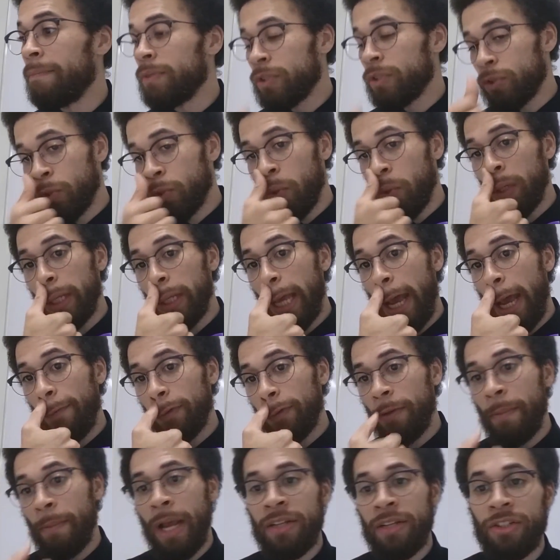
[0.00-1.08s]
shortly
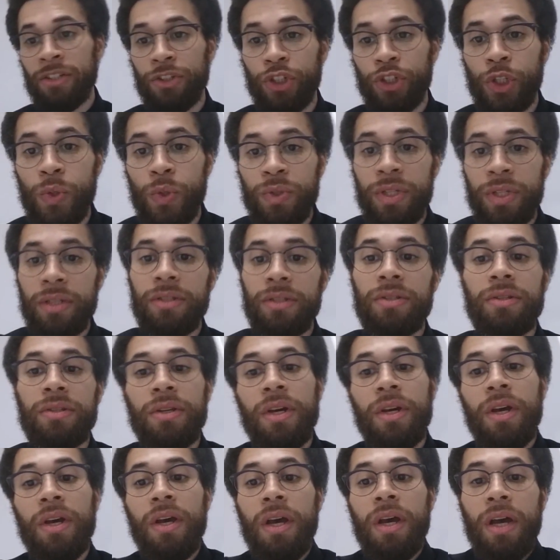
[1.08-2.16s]
after Massachusetts,
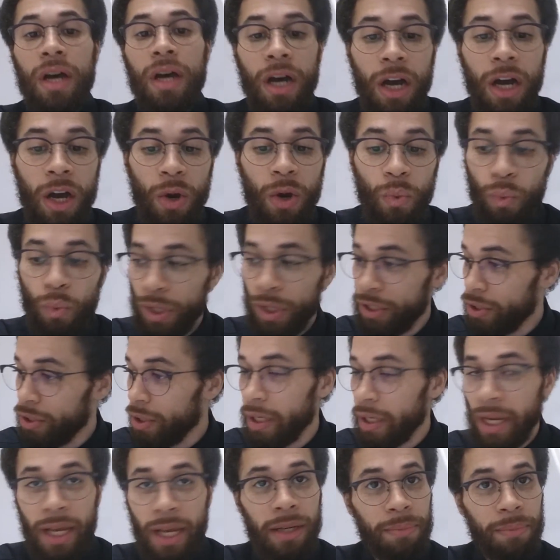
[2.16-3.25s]
which
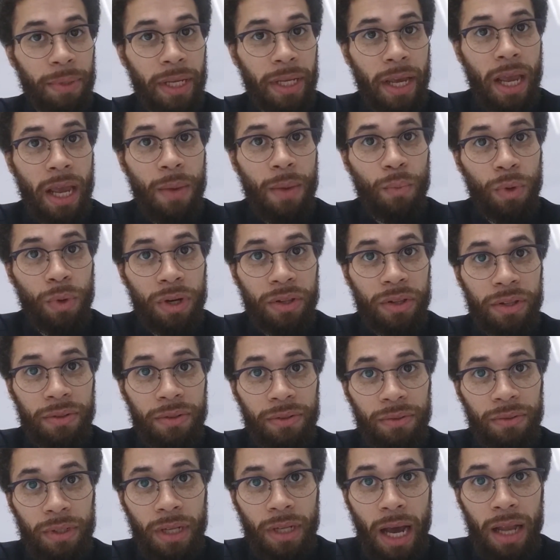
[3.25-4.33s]
again became one of
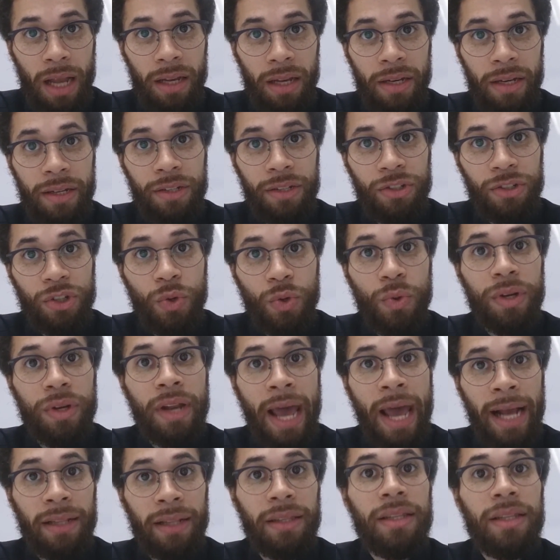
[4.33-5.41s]
the colonies to
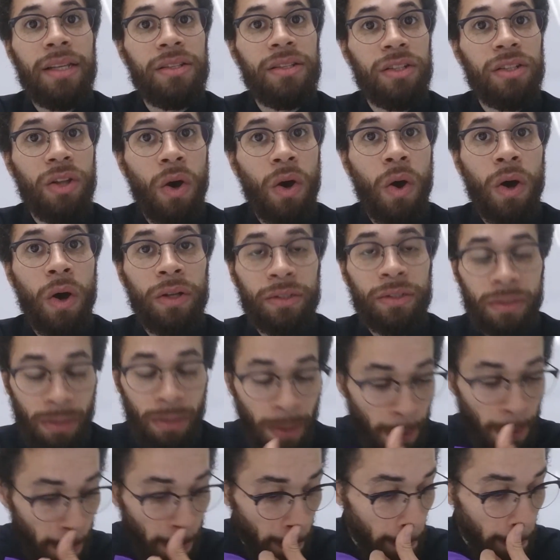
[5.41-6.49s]
enact these laws
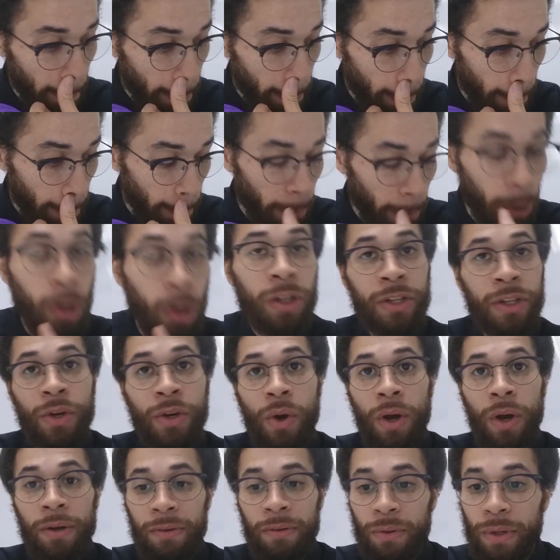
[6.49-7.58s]
early
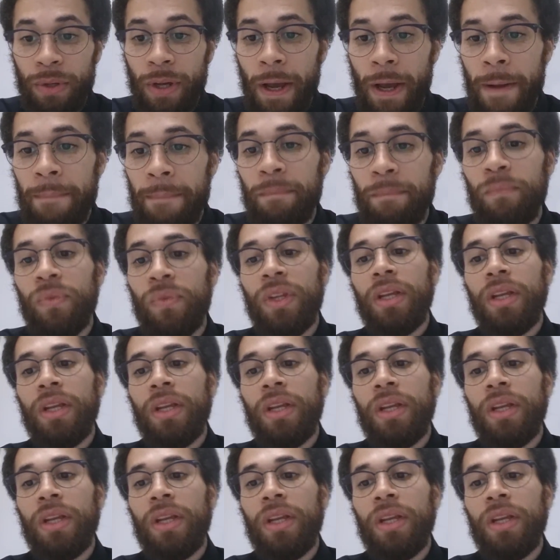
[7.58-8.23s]
on. Okay?